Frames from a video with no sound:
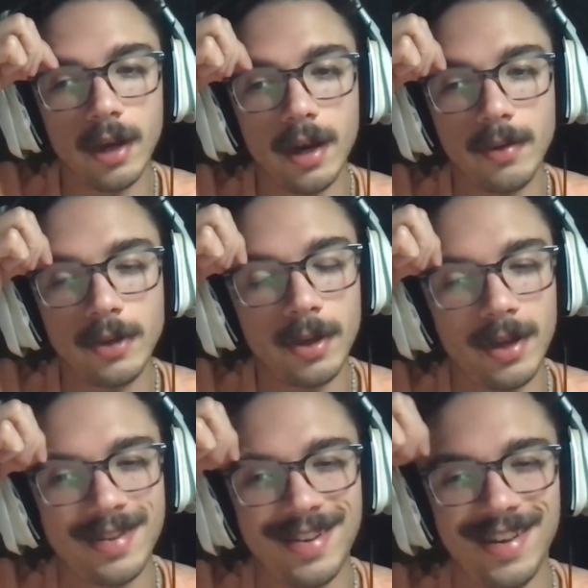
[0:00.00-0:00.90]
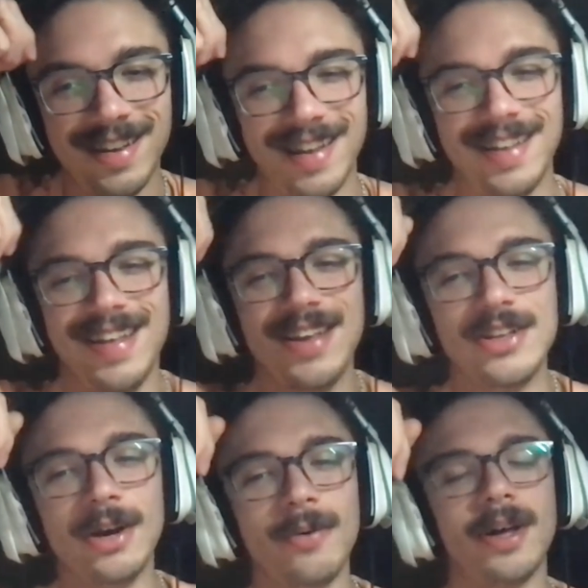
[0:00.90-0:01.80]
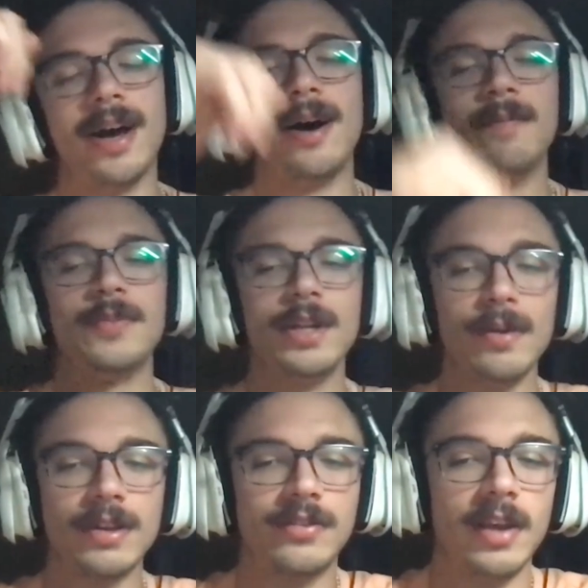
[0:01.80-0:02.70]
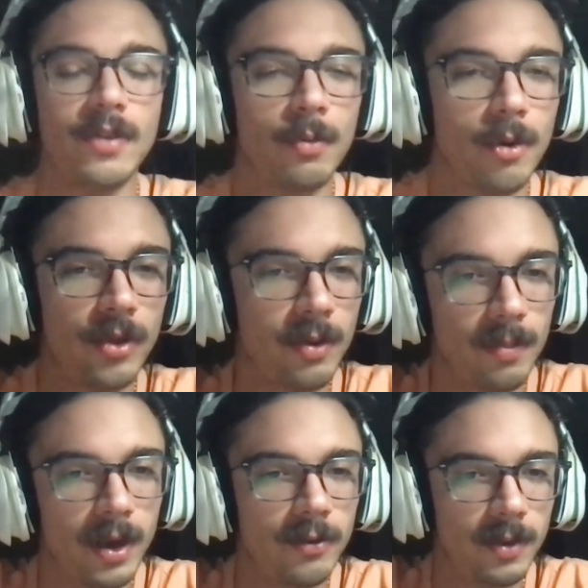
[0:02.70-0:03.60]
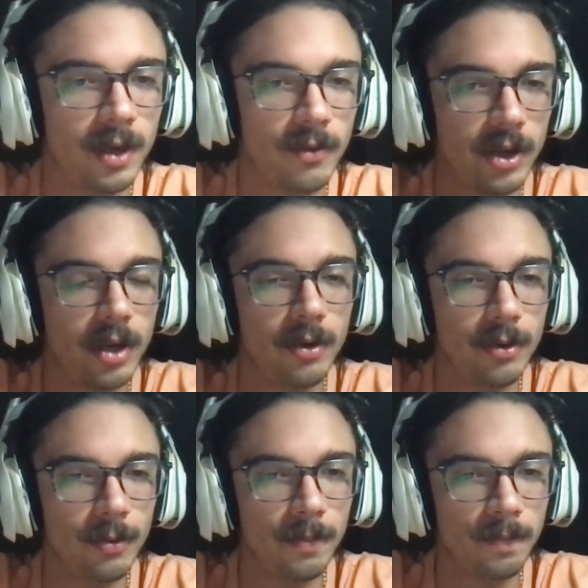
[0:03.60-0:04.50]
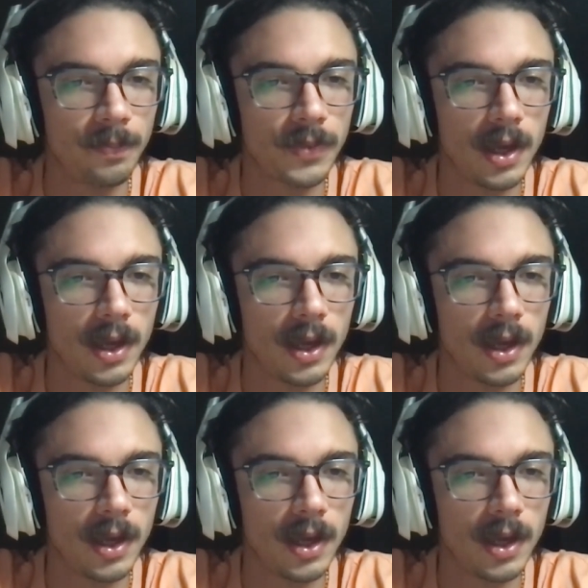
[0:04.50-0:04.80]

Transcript: yeah. You know what Xavier Worthy reminds me of, or you know who?